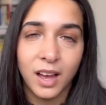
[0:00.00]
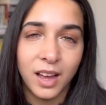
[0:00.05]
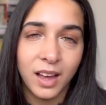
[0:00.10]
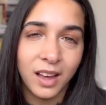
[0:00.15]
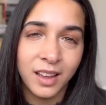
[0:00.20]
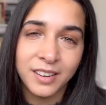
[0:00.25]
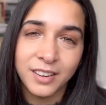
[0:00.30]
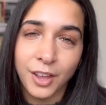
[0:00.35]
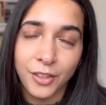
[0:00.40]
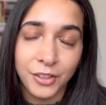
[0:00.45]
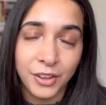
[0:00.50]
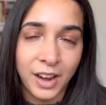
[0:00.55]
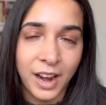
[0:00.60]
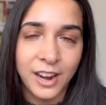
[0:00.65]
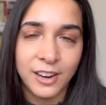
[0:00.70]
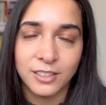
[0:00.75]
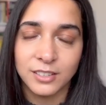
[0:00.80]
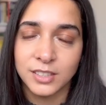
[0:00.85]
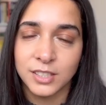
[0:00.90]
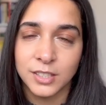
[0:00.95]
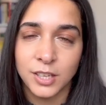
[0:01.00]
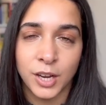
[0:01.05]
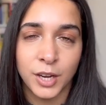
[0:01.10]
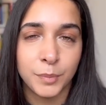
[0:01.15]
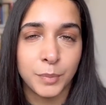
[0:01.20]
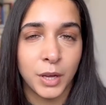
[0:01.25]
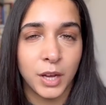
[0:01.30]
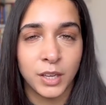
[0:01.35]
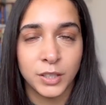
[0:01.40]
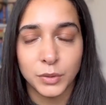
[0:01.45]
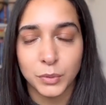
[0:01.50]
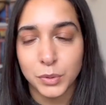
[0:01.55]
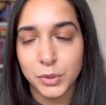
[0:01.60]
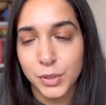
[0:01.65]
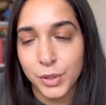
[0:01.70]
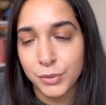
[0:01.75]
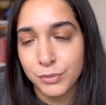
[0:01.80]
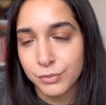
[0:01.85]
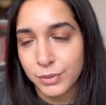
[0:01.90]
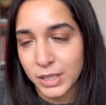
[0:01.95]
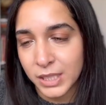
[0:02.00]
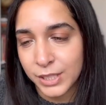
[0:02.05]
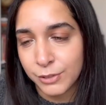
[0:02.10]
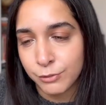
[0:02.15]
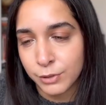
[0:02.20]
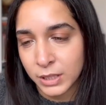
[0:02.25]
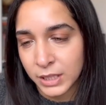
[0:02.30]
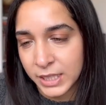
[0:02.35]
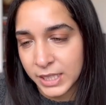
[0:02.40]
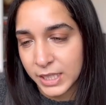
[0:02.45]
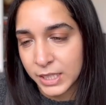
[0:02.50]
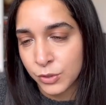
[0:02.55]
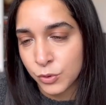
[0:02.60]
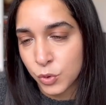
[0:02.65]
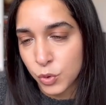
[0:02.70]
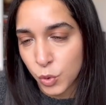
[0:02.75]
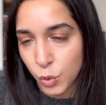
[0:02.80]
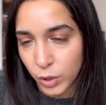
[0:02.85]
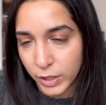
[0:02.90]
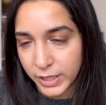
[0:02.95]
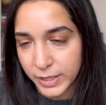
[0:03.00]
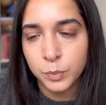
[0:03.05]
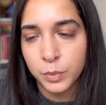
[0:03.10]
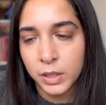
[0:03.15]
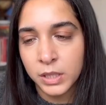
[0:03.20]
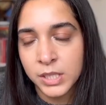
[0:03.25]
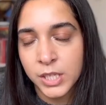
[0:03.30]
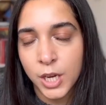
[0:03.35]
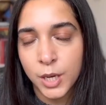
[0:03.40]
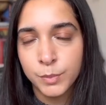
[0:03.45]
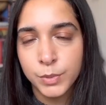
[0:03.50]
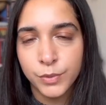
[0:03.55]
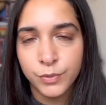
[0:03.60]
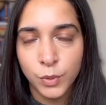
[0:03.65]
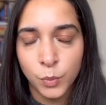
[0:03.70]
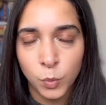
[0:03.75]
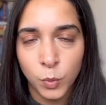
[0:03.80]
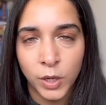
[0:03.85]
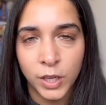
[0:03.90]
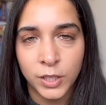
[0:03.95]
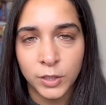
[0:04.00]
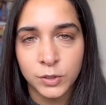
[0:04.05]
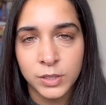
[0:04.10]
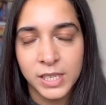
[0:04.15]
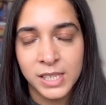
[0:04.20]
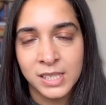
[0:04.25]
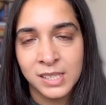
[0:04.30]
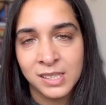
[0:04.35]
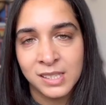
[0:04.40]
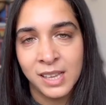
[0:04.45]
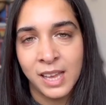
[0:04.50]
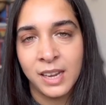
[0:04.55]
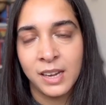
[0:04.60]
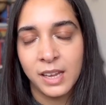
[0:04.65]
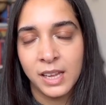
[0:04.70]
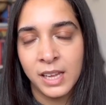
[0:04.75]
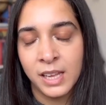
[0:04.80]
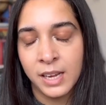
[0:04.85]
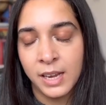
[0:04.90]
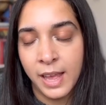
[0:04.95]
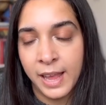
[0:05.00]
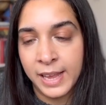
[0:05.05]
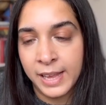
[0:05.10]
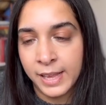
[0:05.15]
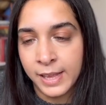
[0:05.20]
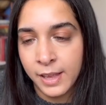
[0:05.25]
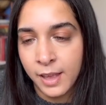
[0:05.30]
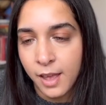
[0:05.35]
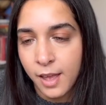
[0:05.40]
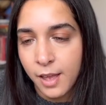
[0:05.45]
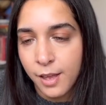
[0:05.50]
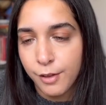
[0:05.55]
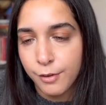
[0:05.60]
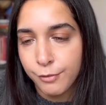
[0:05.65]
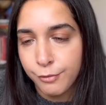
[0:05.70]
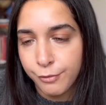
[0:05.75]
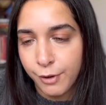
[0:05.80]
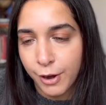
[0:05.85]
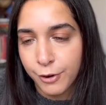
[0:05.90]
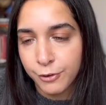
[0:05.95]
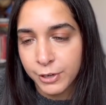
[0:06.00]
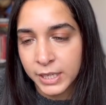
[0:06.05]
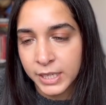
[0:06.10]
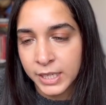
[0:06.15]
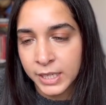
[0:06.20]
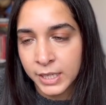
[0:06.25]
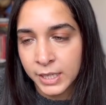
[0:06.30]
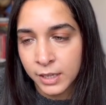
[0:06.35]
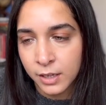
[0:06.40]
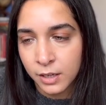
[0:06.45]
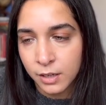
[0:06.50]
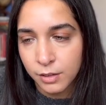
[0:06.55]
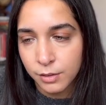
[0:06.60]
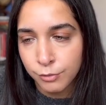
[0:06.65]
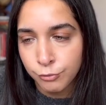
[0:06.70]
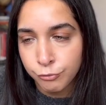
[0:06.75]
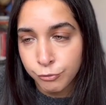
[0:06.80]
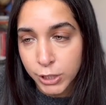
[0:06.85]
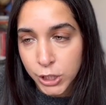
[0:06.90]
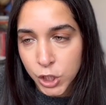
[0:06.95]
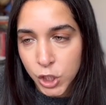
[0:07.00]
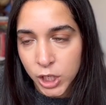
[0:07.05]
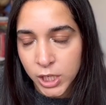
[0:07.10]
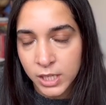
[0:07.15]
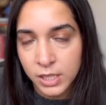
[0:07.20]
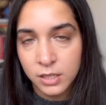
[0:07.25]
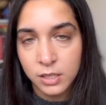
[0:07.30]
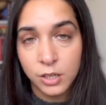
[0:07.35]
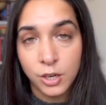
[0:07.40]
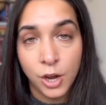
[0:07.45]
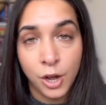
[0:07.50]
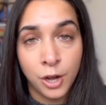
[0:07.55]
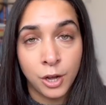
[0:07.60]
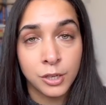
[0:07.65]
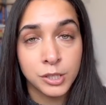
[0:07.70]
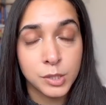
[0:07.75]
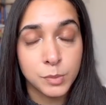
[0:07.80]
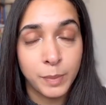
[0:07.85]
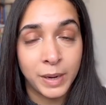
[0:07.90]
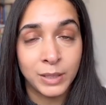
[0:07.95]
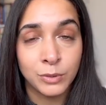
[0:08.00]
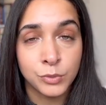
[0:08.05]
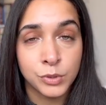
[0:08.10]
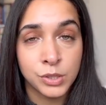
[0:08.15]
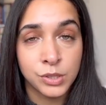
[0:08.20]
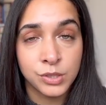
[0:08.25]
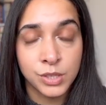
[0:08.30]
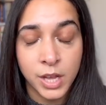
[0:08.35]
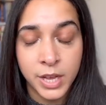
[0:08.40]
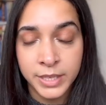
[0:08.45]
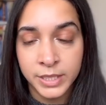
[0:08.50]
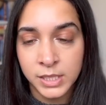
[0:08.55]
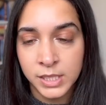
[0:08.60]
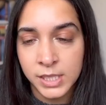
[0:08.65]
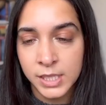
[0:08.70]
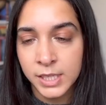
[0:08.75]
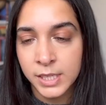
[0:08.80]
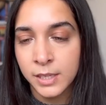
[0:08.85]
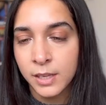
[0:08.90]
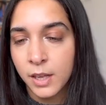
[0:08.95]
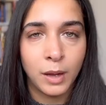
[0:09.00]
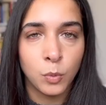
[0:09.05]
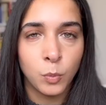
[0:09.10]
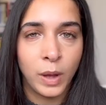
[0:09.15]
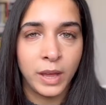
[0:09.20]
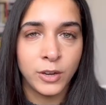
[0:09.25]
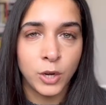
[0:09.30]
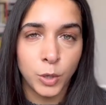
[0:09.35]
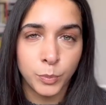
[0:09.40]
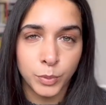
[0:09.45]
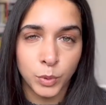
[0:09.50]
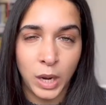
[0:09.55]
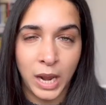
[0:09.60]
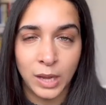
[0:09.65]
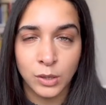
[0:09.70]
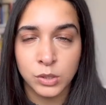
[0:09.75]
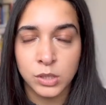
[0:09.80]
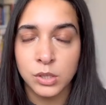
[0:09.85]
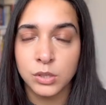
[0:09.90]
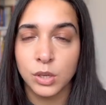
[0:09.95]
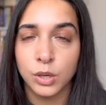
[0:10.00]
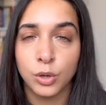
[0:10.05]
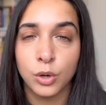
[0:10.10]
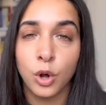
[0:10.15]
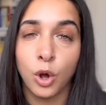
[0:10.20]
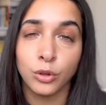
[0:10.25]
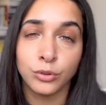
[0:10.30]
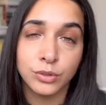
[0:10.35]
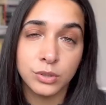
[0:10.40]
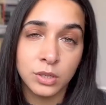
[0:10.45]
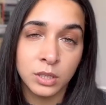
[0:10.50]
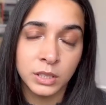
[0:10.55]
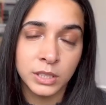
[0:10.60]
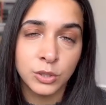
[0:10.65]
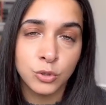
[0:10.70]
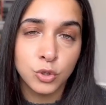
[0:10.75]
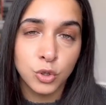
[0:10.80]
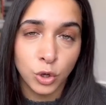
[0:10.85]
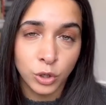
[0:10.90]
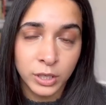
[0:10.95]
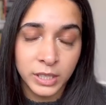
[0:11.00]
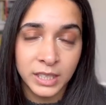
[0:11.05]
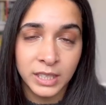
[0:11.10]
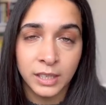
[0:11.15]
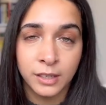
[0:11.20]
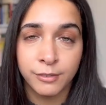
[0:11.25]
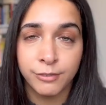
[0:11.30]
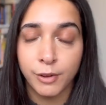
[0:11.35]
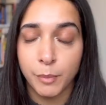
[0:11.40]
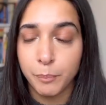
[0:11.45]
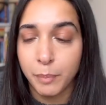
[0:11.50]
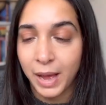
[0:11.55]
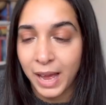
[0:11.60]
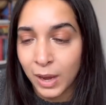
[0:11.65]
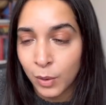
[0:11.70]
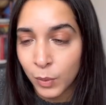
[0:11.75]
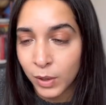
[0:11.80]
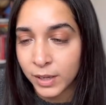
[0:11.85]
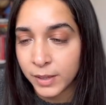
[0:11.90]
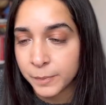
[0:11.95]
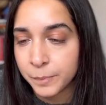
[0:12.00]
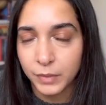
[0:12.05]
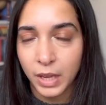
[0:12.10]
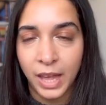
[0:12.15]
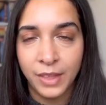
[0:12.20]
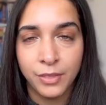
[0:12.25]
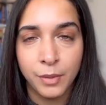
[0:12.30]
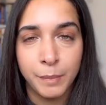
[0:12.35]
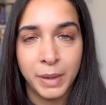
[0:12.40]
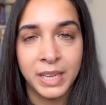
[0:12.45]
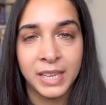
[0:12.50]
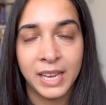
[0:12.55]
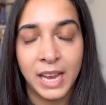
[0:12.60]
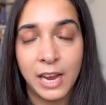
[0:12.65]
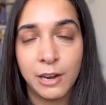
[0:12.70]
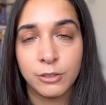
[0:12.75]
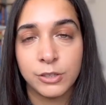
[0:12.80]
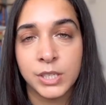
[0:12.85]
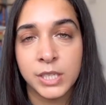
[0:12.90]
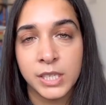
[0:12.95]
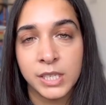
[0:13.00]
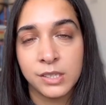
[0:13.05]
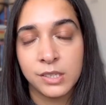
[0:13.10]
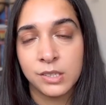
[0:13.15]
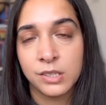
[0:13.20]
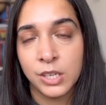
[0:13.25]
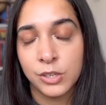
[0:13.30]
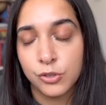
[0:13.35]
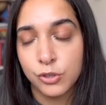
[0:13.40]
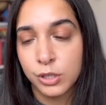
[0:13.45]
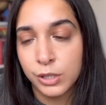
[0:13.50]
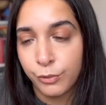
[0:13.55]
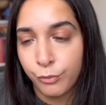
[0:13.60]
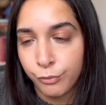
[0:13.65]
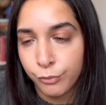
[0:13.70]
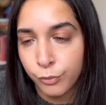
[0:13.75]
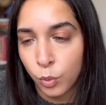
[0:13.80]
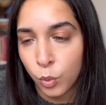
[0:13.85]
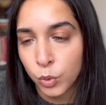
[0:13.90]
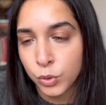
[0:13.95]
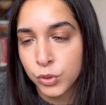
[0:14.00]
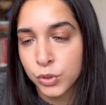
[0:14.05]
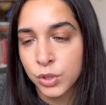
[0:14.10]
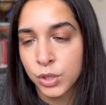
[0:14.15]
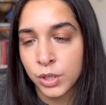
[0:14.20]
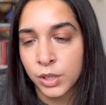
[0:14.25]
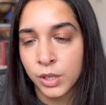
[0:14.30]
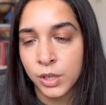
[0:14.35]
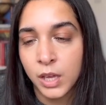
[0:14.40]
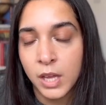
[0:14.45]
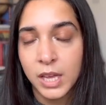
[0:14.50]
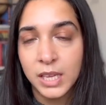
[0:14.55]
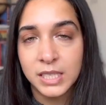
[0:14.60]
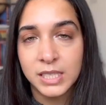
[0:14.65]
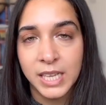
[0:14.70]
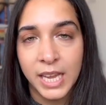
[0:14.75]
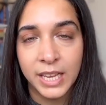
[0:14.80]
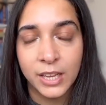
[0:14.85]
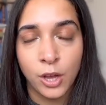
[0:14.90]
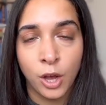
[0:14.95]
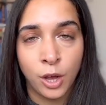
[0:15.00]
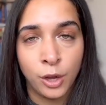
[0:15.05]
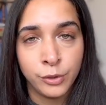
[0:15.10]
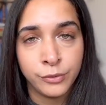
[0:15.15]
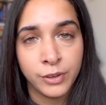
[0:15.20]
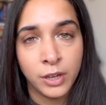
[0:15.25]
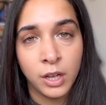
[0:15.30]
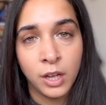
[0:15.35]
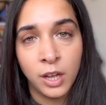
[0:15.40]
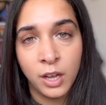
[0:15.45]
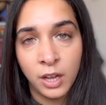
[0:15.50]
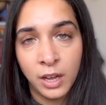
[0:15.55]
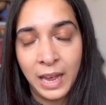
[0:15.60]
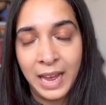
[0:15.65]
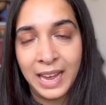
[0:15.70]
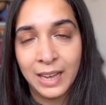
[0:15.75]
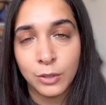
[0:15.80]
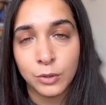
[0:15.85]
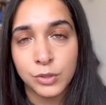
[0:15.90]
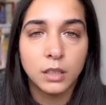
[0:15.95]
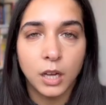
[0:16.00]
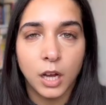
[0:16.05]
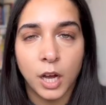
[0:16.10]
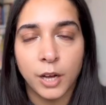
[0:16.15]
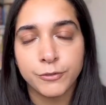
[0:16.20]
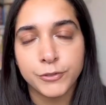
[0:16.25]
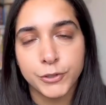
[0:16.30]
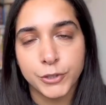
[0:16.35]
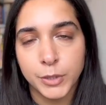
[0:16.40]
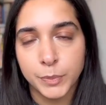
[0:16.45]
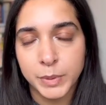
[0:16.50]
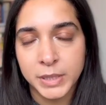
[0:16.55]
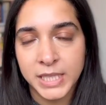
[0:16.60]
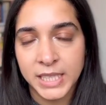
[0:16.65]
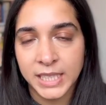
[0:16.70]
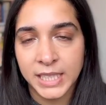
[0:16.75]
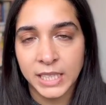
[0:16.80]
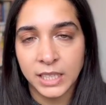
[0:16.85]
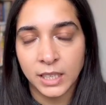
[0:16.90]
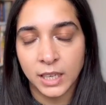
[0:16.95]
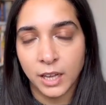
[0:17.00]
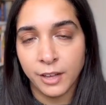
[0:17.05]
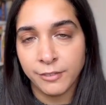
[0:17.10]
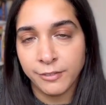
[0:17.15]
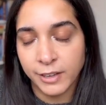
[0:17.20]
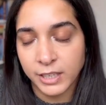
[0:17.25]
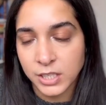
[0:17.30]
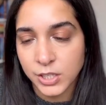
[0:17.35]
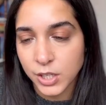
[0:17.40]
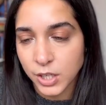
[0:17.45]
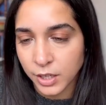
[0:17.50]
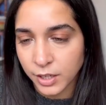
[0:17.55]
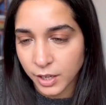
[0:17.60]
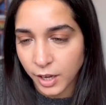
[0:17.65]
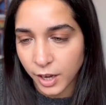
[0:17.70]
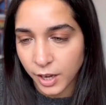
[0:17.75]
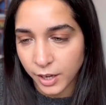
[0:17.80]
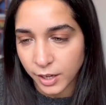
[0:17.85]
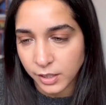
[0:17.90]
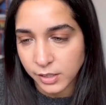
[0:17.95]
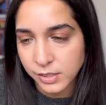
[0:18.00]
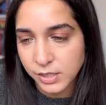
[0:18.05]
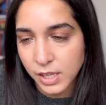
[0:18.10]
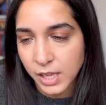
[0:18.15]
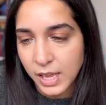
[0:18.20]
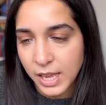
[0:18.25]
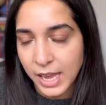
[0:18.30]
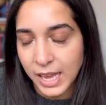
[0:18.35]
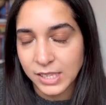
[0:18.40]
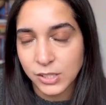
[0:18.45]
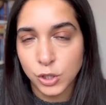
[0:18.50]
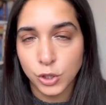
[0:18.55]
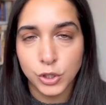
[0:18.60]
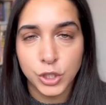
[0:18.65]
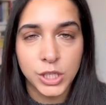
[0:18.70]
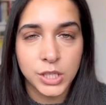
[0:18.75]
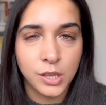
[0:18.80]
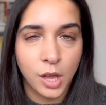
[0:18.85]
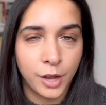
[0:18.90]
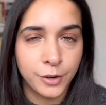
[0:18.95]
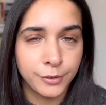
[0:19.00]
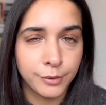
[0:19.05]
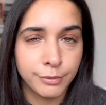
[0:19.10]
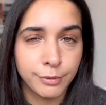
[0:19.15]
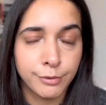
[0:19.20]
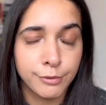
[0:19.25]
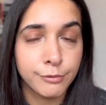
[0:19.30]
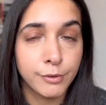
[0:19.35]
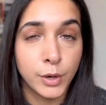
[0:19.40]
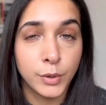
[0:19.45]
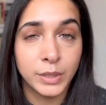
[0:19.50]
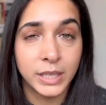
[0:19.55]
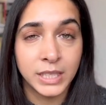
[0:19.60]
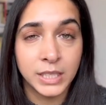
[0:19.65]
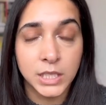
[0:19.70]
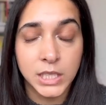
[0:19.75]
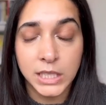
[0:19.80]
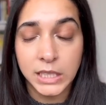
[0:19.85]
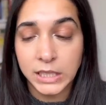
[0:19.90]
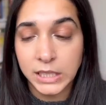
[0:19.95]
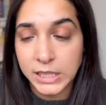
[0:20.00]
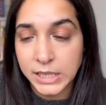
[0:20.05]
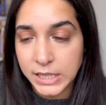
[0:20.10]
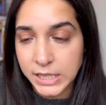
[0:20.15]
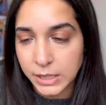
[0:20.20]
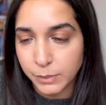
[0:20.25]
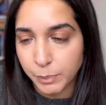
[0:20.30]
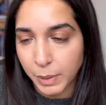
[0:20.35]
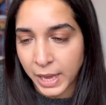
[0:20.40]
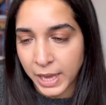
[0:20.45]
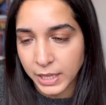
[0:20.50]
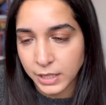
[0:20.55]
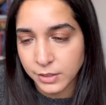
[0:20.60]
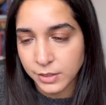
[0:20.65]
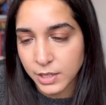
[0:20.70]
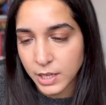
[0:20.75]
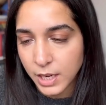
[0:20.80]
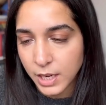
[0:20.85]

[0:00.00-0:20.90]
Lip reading: Another character type that I also really enjoy. In terms of the world, it's set in a very rigid, caste-bound society where noble houses are constantly jockeying for power, and the main character is essentially forced to take over her house after a particular event occurs, and so she's kind of thrown into the deep end.